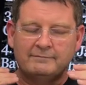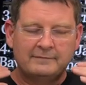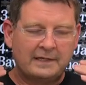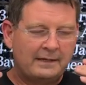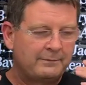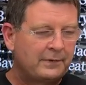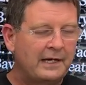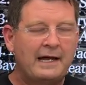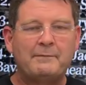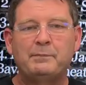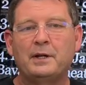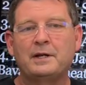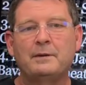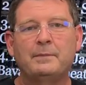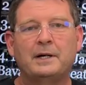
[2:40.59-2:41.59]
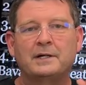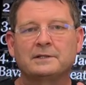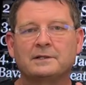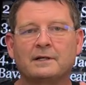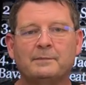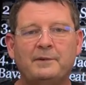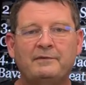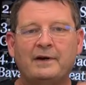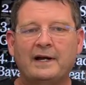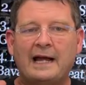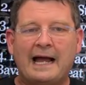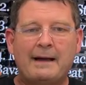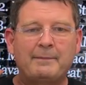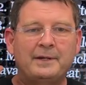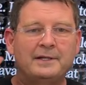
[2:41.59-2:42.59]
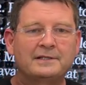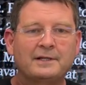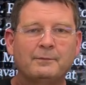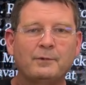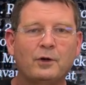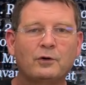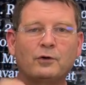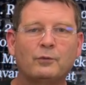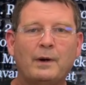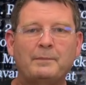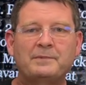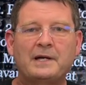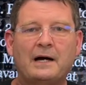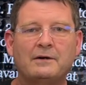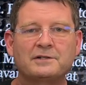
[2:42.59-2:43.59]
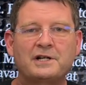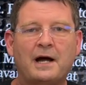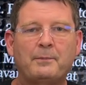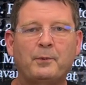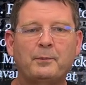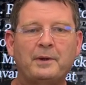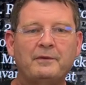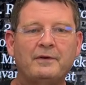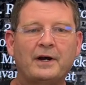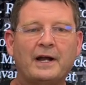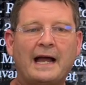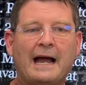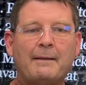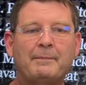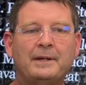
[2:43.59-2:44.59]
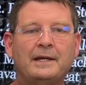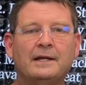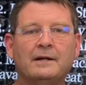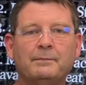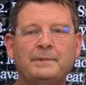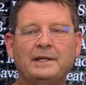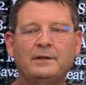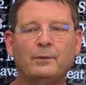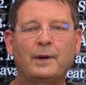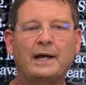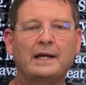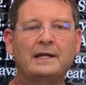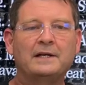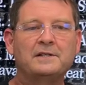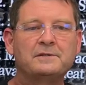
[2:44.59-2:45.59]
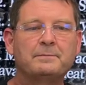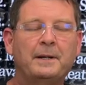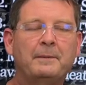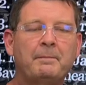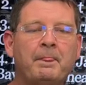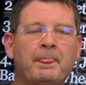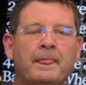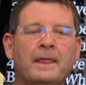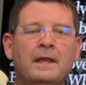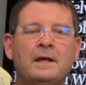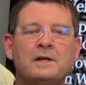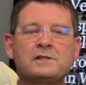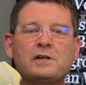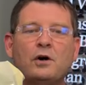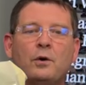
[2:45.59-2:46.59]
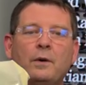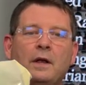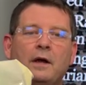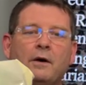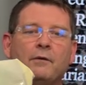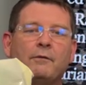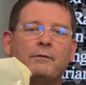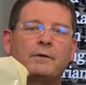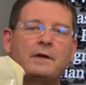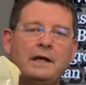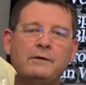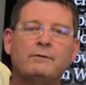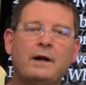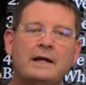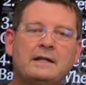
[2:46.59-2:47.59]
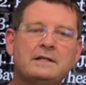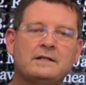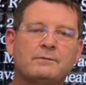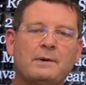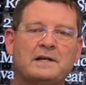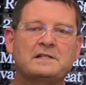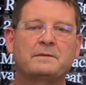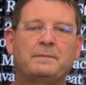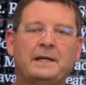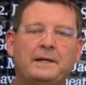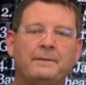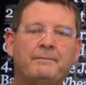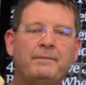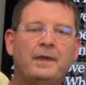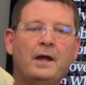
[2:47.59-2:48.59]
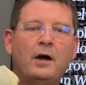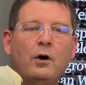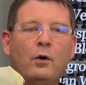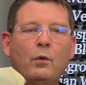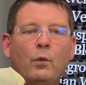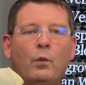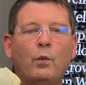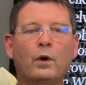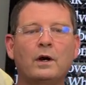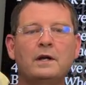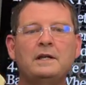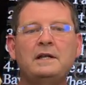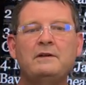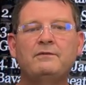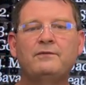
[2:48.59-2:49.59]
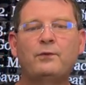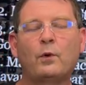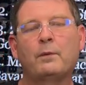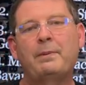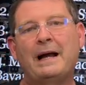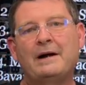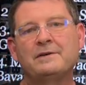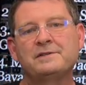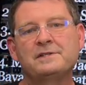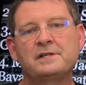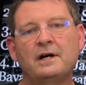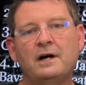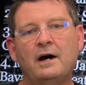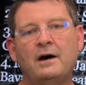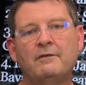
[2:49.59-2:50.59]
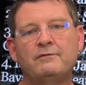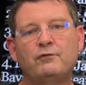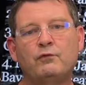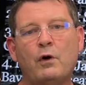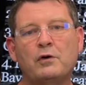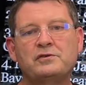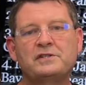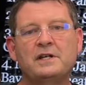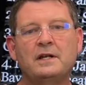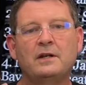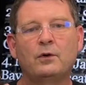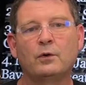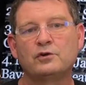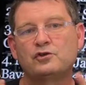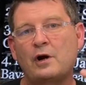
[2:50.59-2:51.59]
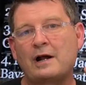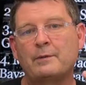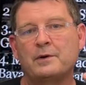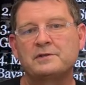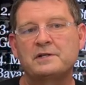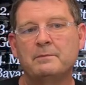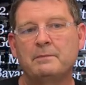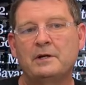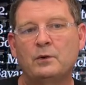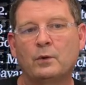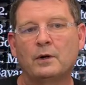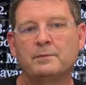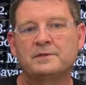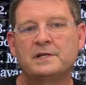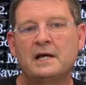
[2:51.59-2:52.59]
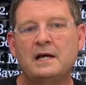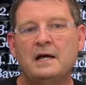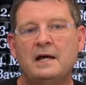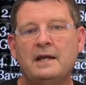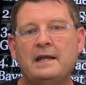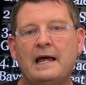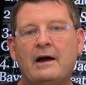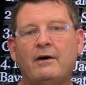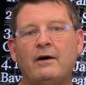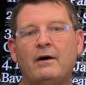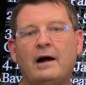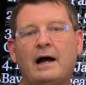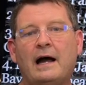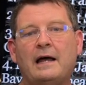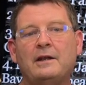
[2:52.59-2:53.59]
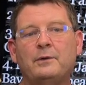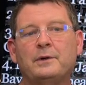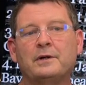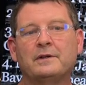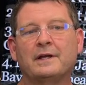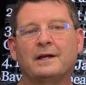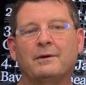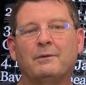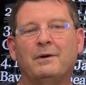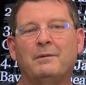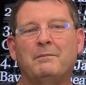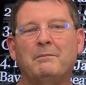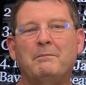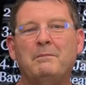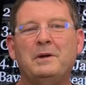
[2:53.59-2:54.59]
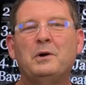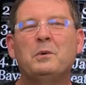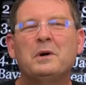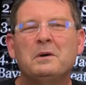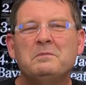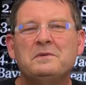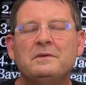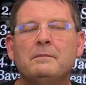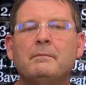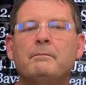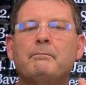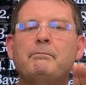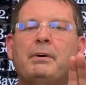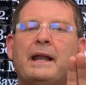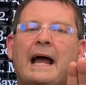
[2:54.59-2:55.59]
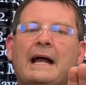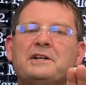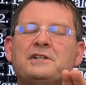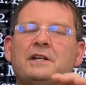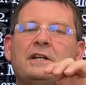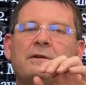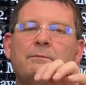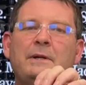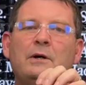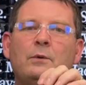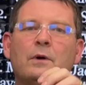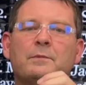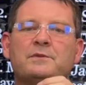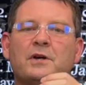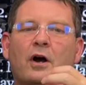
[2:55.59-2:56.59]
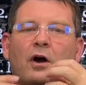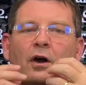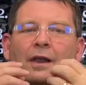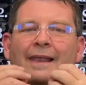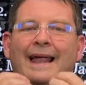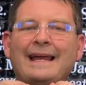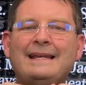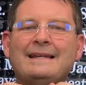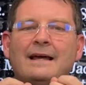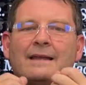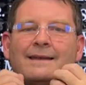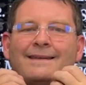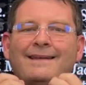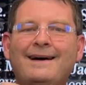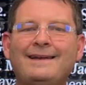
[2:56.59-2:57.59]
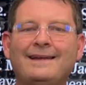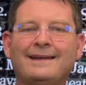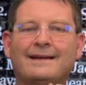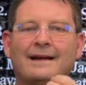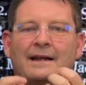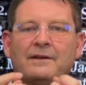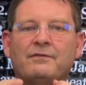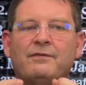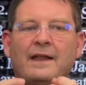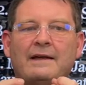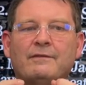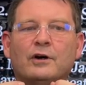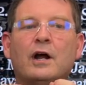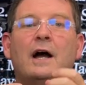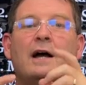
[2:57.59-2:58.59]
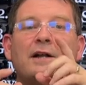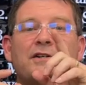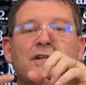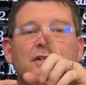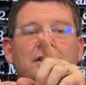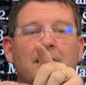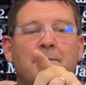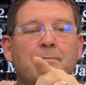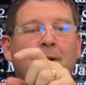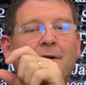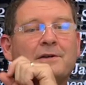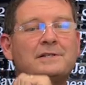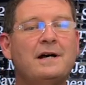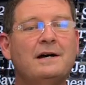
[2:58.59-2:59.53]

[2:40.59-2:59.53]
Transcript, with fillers: I'm gonna have plenty of bugs. They're gonna be very happy. Some local reptile shop will be very happy. It'll be the way it is. But so, getting right into the recipe, we're gonna need four pounds of roasted or dry roasted mealworms. Now, I know what you're thinking, what, mealworms? But actually, mealworms are light, nutty kind of flavor, just like Maris